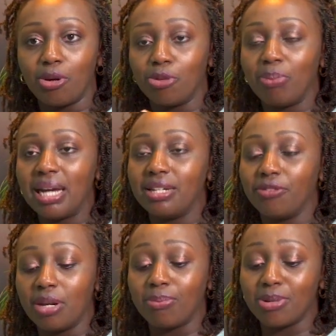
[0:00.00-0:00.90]
occupy
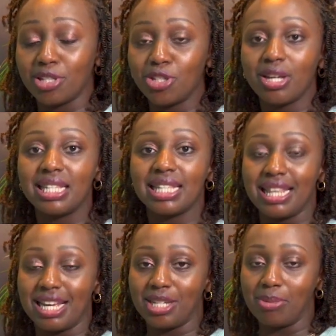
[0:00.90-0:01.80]
different positions
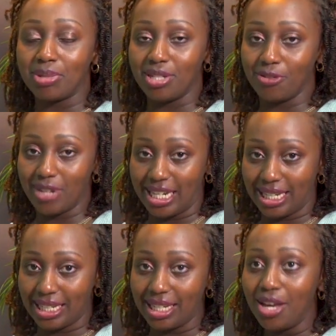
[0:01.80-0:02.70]
and they're shaped
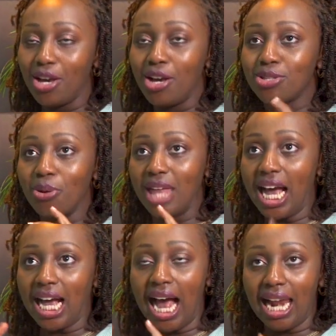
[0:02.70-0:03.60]
differently. So
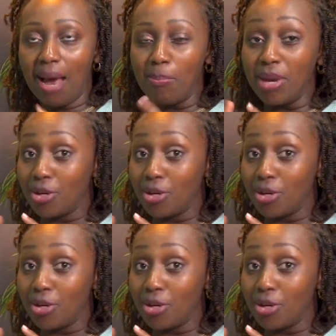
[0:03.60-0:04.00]
their color may